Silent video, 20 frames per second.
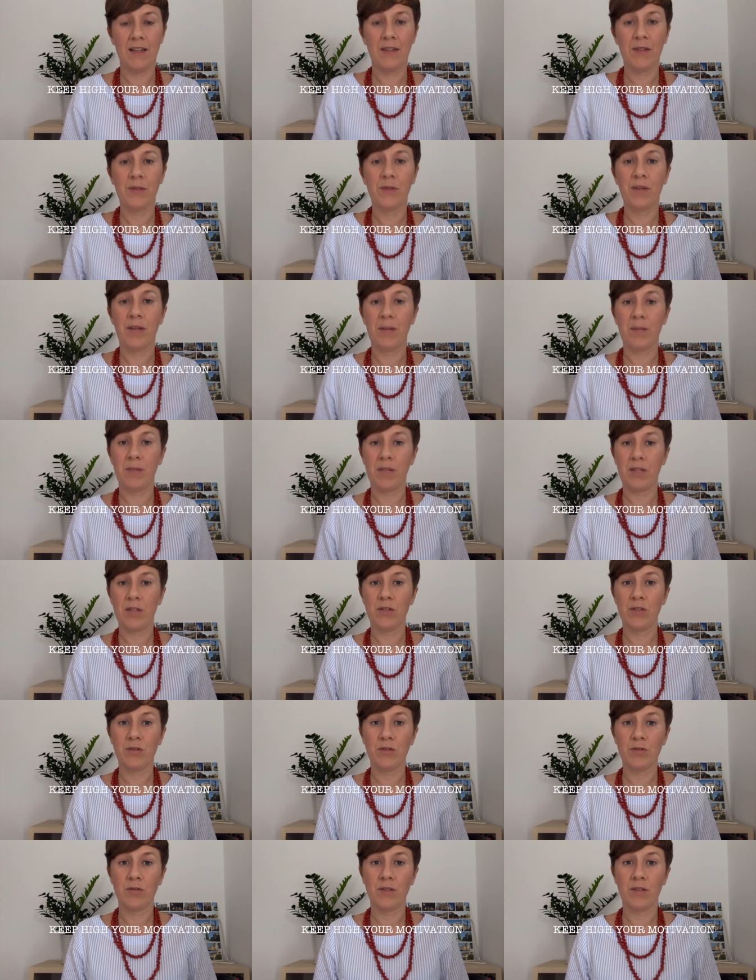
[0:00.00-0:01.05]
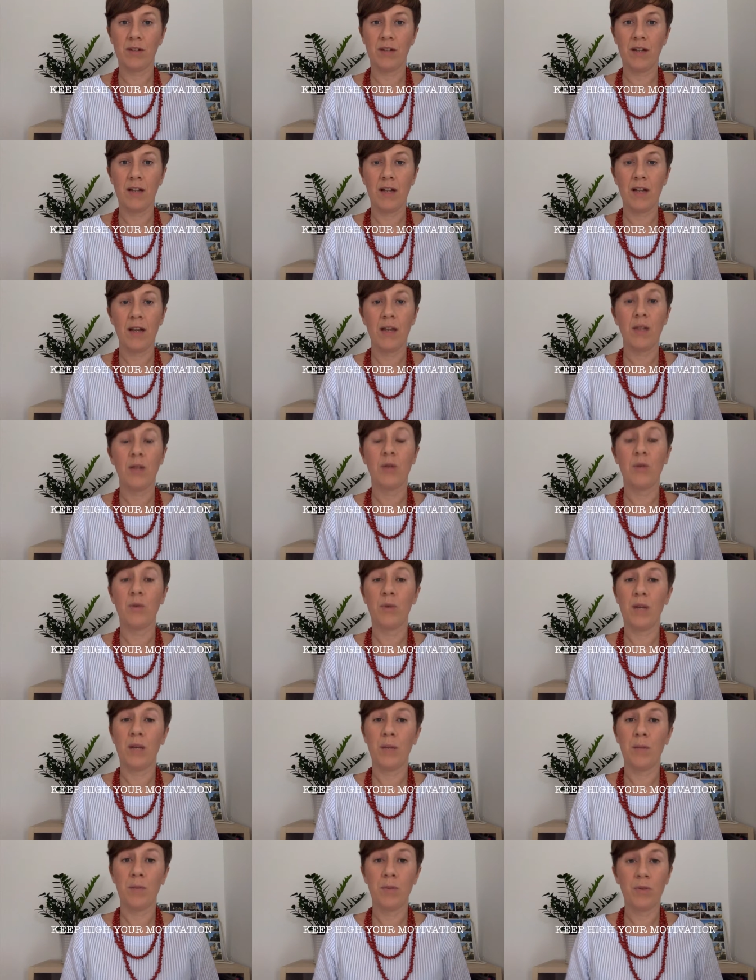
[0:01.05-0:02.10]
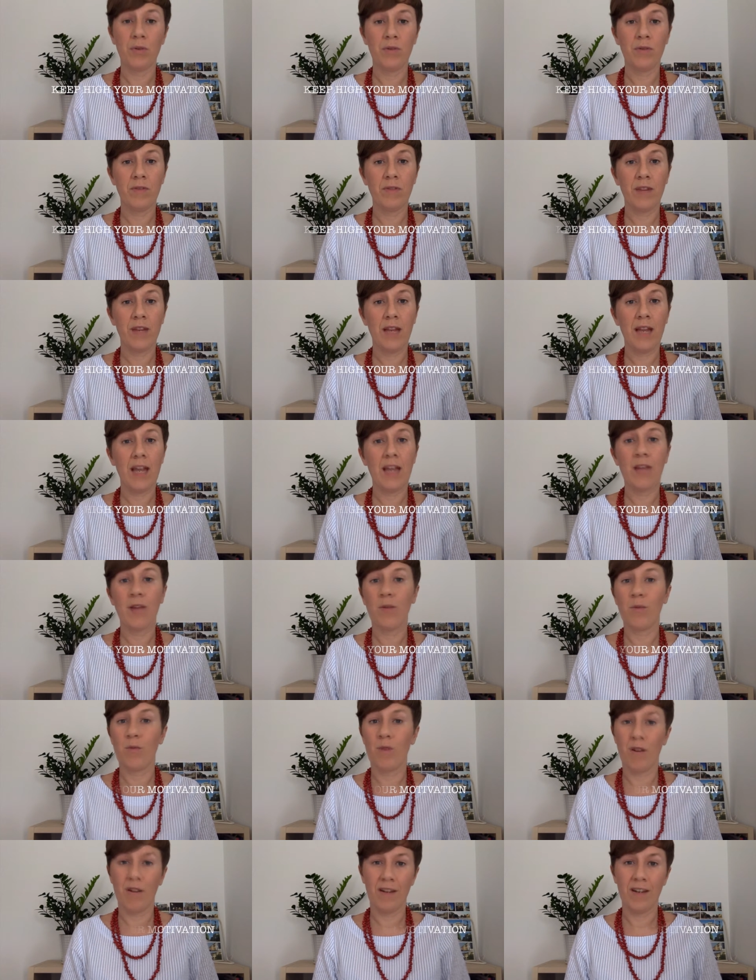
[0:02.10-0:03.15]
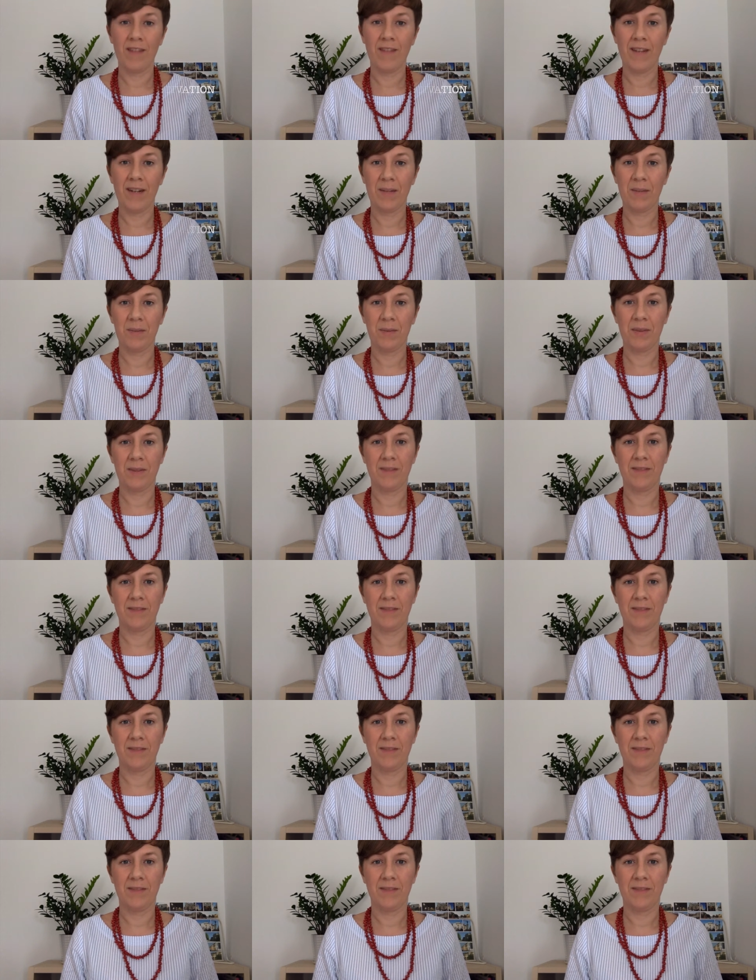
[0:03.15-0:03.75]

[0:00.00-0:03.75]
you can make sure you will improve and you won't give up.